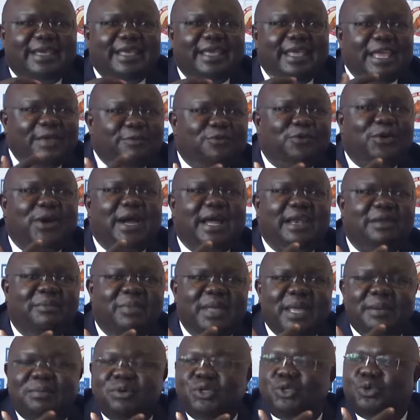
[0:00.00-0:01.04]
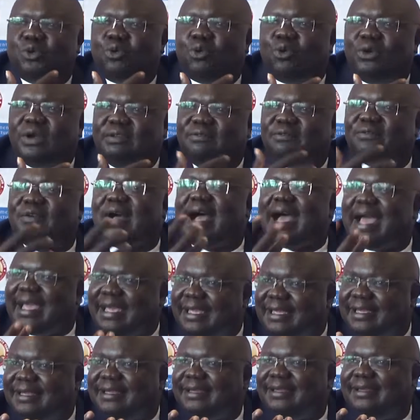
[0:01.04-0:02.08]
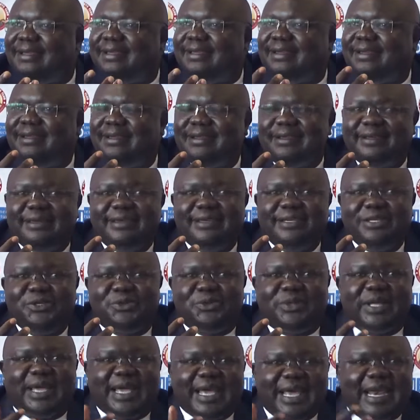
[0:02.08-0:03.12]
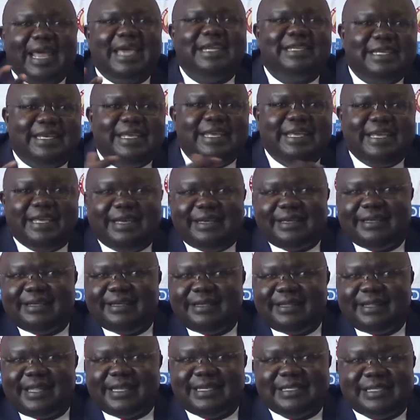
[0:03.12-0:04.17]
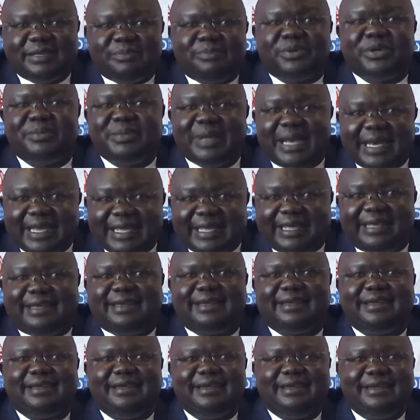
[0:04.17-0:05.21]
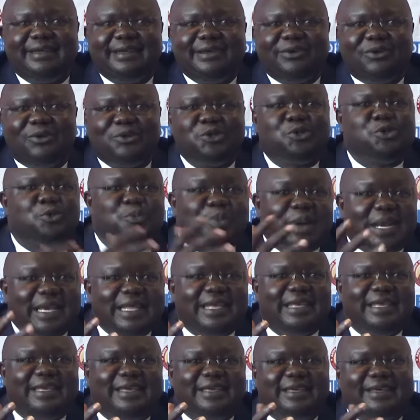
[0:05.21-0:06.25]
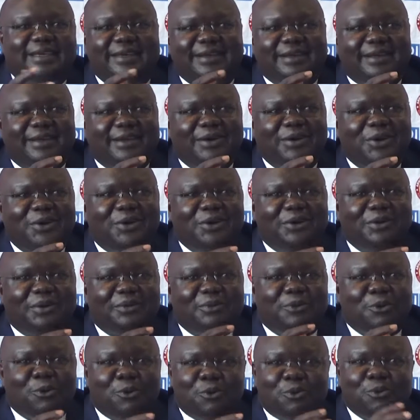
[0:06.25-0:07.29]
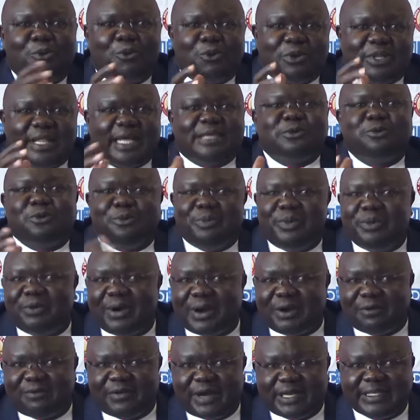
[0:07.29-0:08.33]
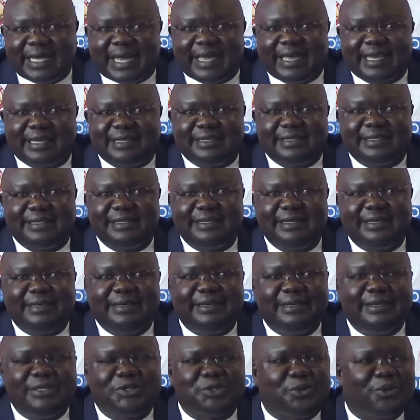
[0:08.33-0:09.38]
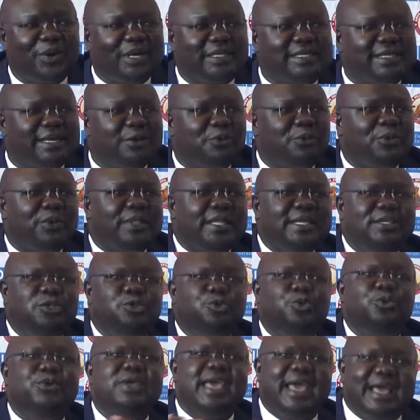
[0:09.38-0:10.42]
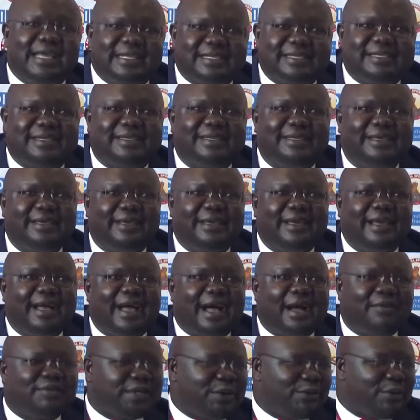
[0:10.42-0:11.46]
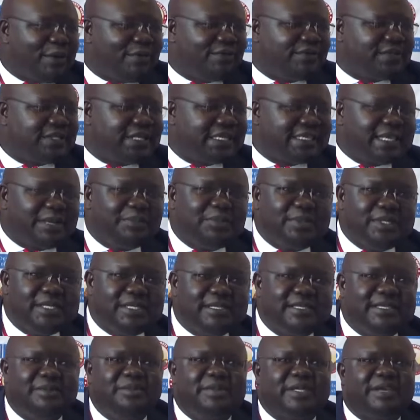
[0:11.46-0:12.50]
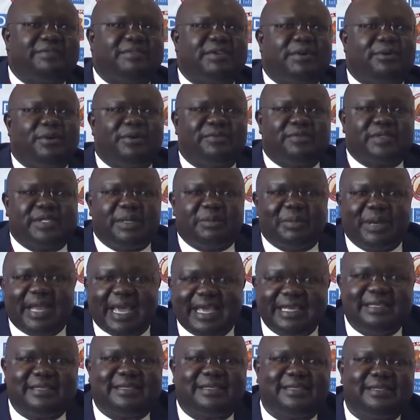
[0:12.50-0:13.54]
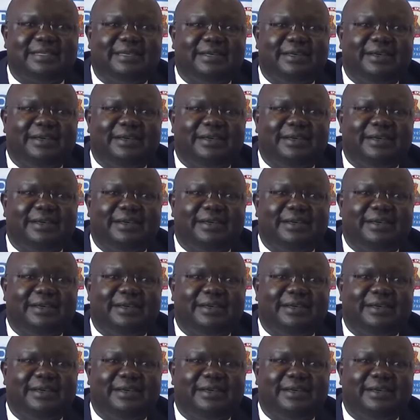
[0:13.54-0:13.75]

if we can be able to qualify to the Elite League, that is the Premier League or Super League, or, or that would be one of our targets. So we're saying within two years, after we've set up systems, after we've stabilized,